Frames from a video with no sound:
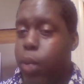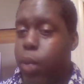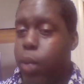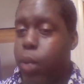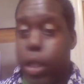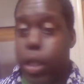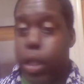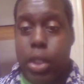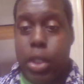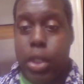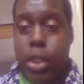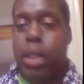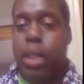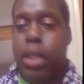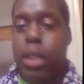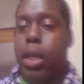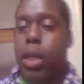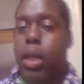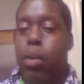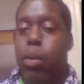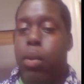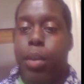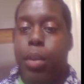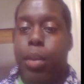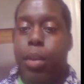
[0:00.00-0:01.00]
which
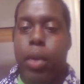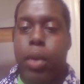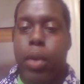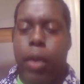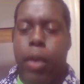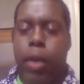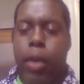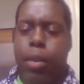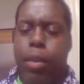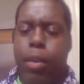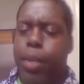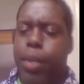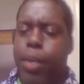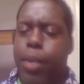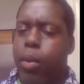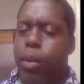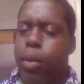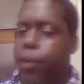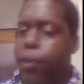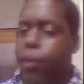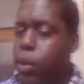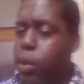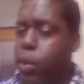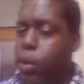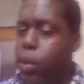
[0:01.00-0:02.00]
would be great for people
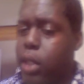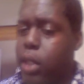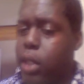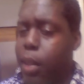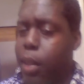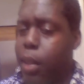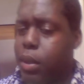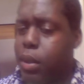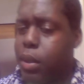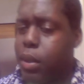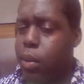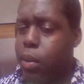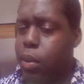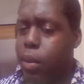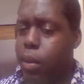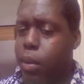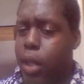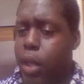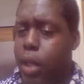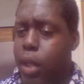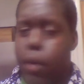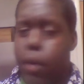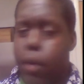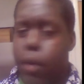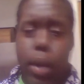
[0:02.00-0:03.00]
with food stamps,
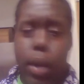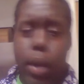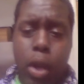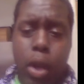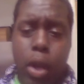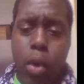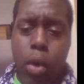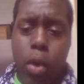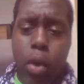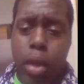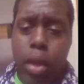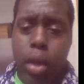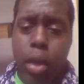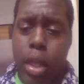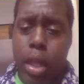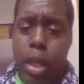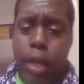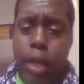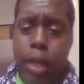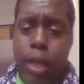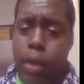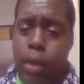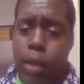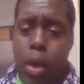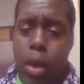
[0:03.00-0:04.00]
even though they don't
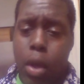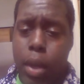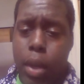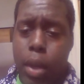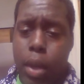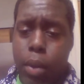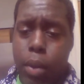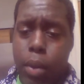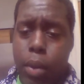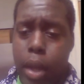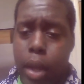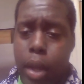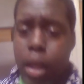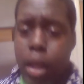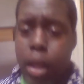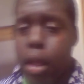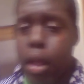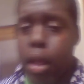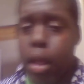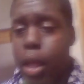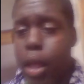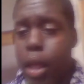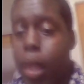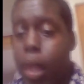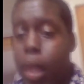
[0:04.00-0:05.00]
even go anyway.
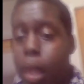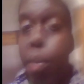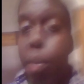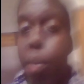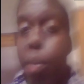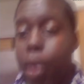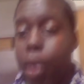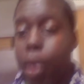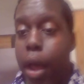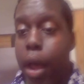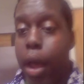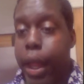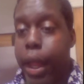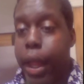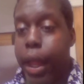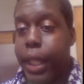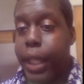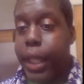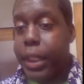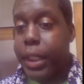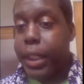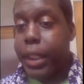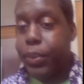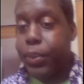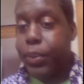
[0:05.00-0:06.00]

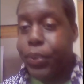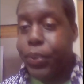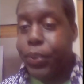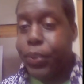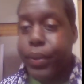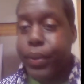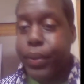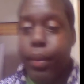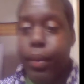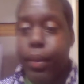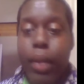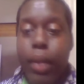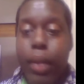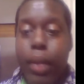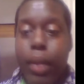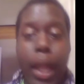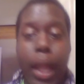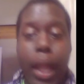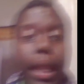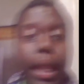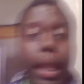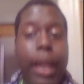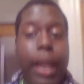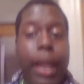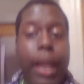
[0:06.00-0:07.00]
But
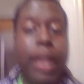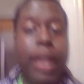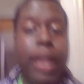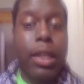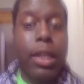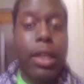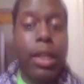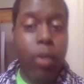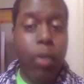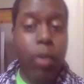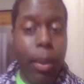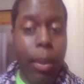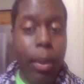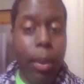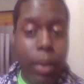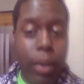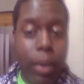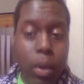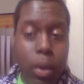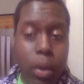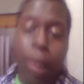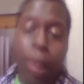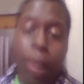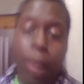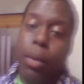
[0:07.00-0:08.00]
that's definitely what I'm
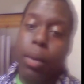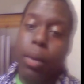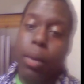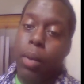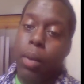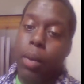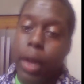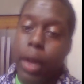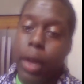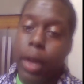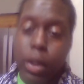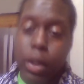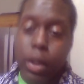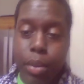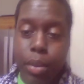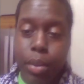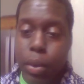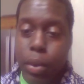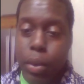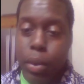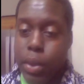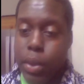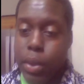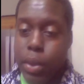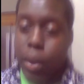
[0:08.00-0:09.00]
gonna do. I'm gonna run down to the
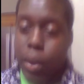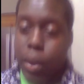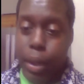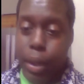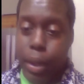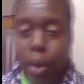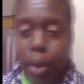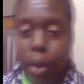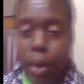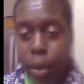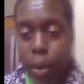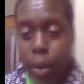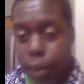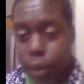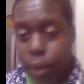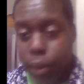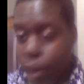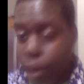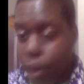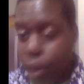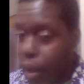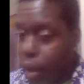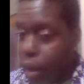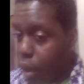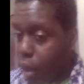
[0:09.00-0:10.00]
produce store, get all the
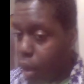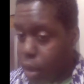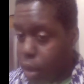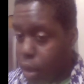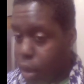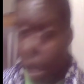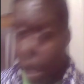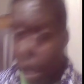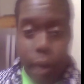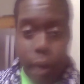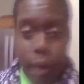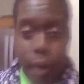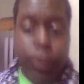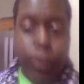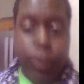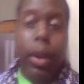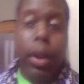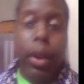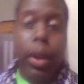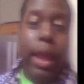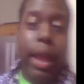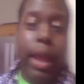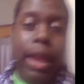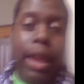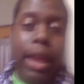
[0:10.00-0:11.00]
dollar
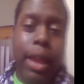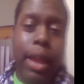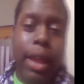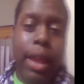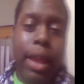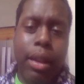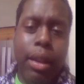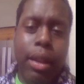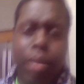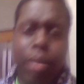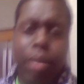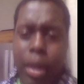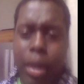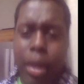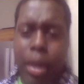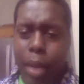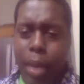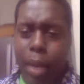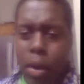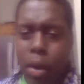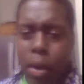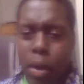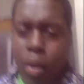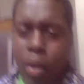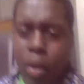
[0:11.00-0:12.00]
food I can, bring it
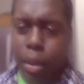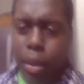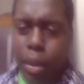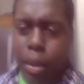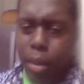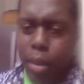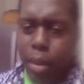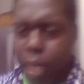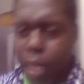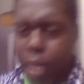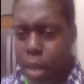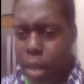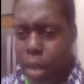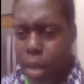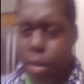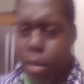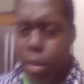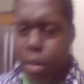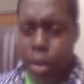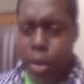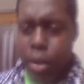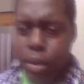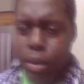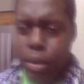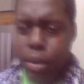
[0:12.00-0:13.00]
back home, and make
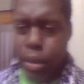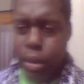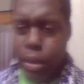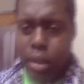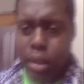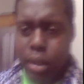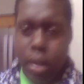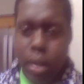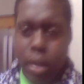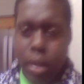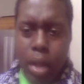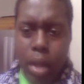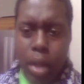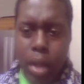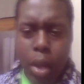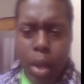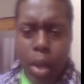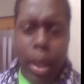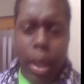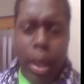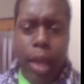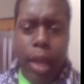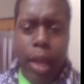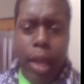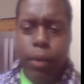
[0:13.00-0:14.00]
meals.
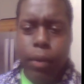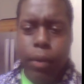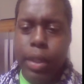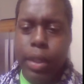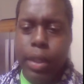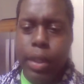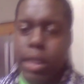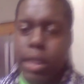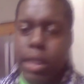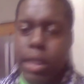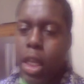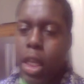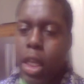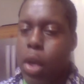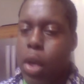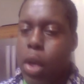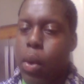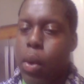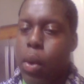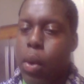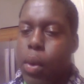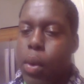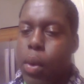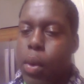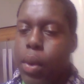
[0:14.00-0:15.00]
Every
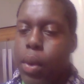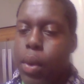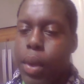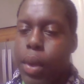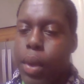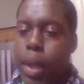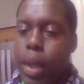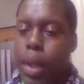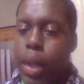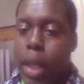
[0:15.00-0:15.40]
single